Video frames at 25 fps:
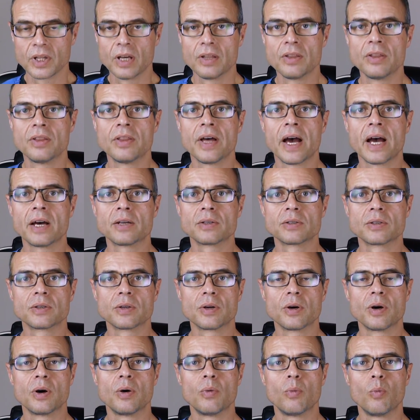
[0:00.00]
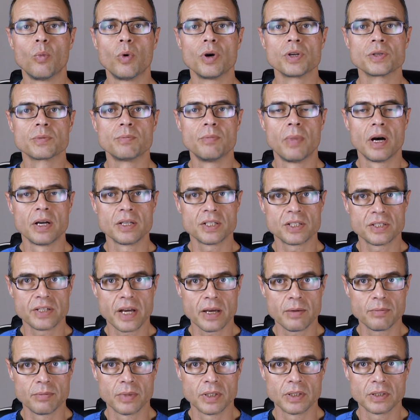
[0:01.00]
That was my
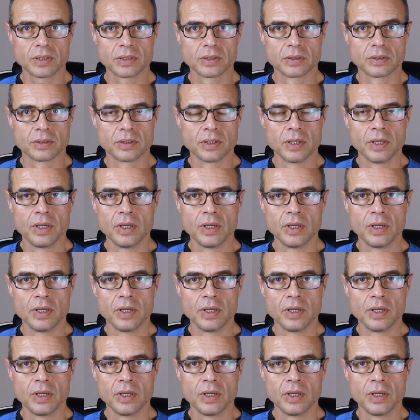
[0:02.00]
statement